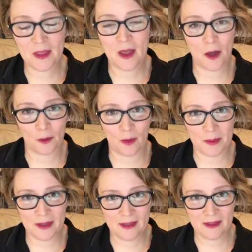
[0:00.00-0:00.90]
other
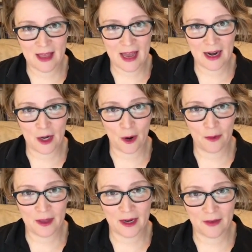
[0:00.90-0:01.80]
women that I know
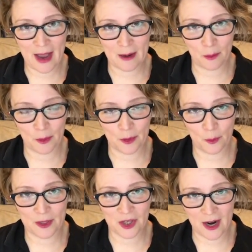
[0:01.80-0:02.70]
that have had more than
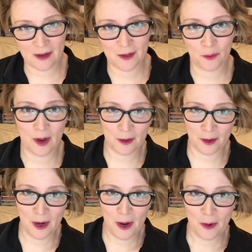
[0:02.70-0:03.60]
1 child, and
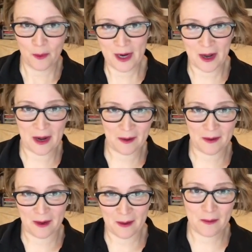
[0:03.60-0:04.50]
whether we got
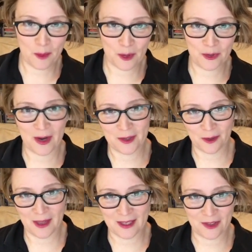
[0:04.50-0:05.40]
more stressed or
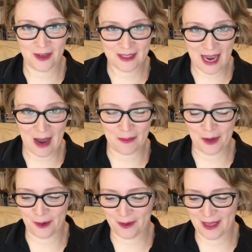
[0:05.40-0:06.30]
less stressed,
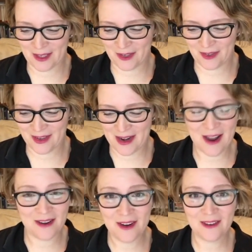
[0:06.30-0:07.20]
happier or
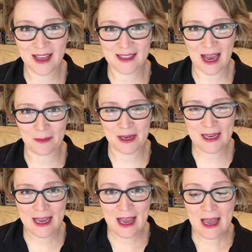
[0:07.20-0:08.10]
less
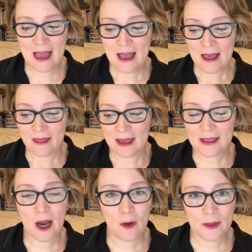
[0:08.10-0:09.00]
happy. Then
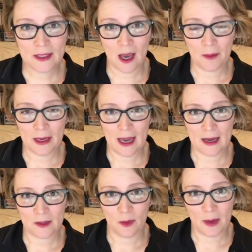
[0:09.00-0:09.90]
tell what's coming
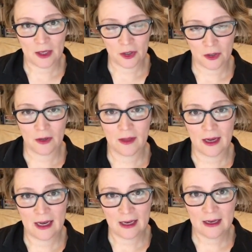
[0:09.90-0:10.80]
next. We make sure
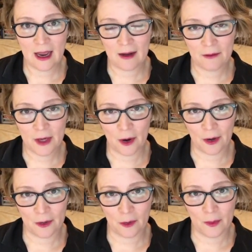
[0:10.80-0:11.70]
that in every
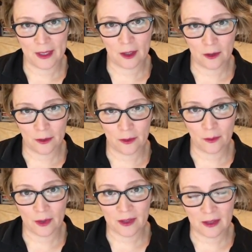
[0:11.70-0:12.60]
article we include
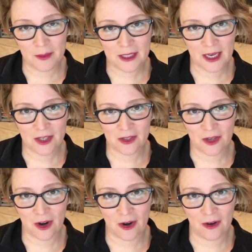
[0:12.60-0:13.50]
what the limitations
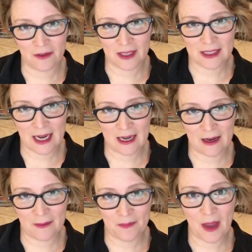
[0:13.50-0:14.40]
are of this
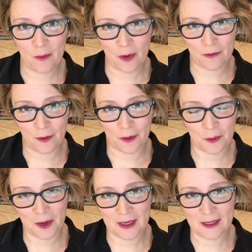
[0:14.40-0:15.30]
data and what further
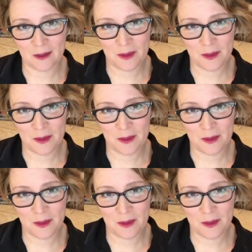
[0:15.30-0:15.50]
work needs to be